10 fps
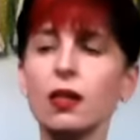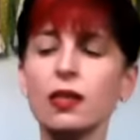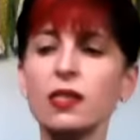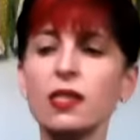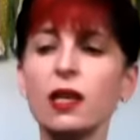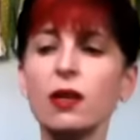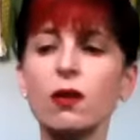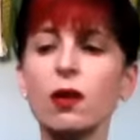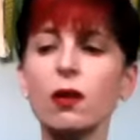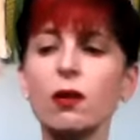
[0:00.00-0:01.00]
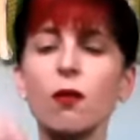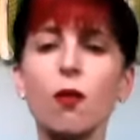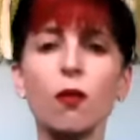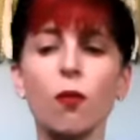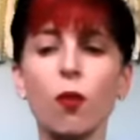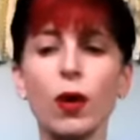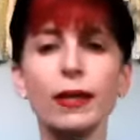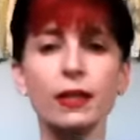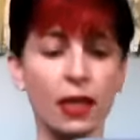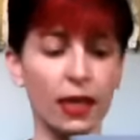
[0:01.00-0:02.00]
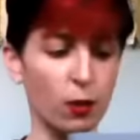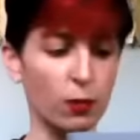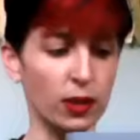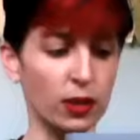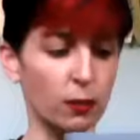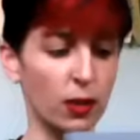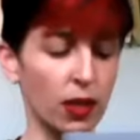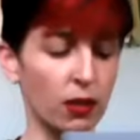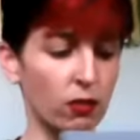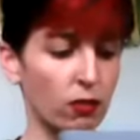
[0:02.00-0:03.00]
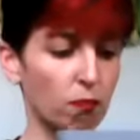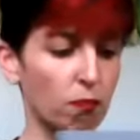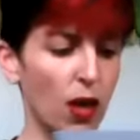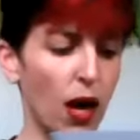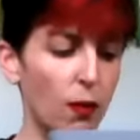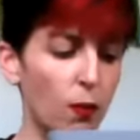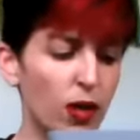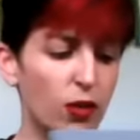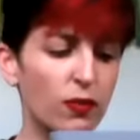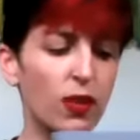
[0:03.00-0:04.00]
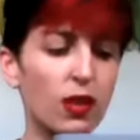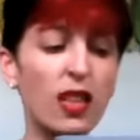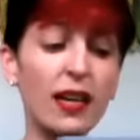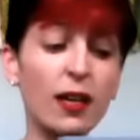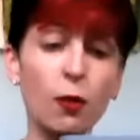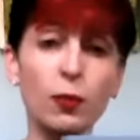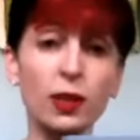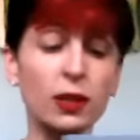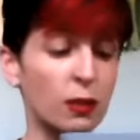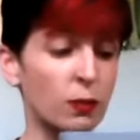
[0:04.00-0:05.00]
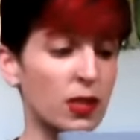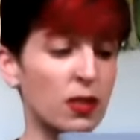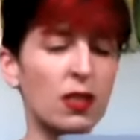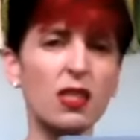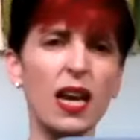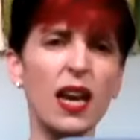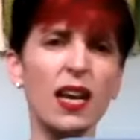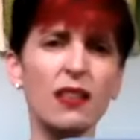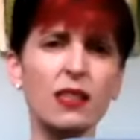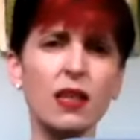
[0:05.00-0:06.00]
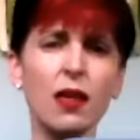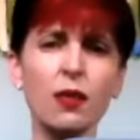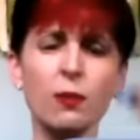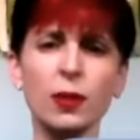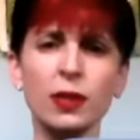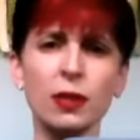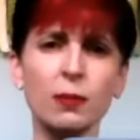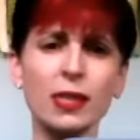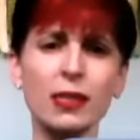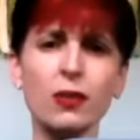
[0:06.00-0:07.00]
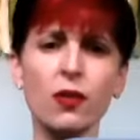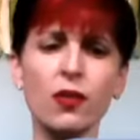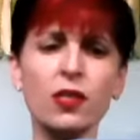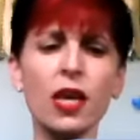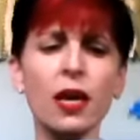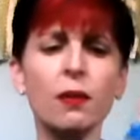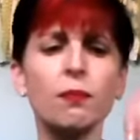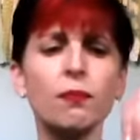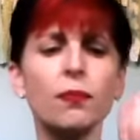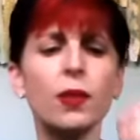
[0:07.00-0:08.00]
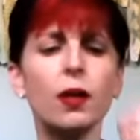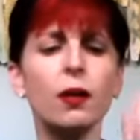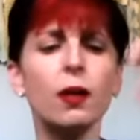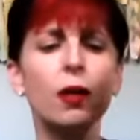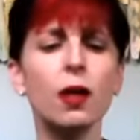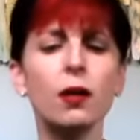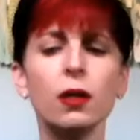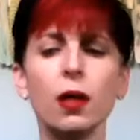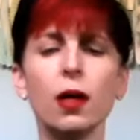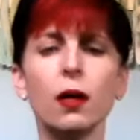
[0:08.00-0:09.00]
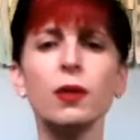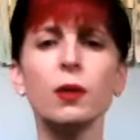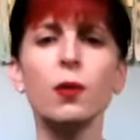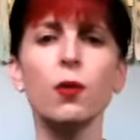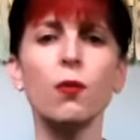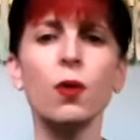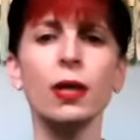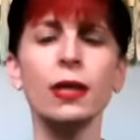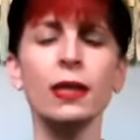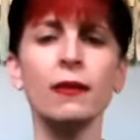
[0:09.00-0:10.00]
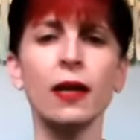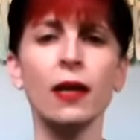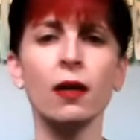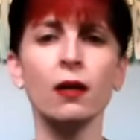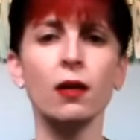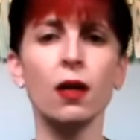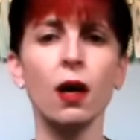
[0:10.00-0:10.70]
Let's see. 1 Lego building piece. I wonder if the Lego building pieces and these other building pieces are the same. I'm going to put 1 in there.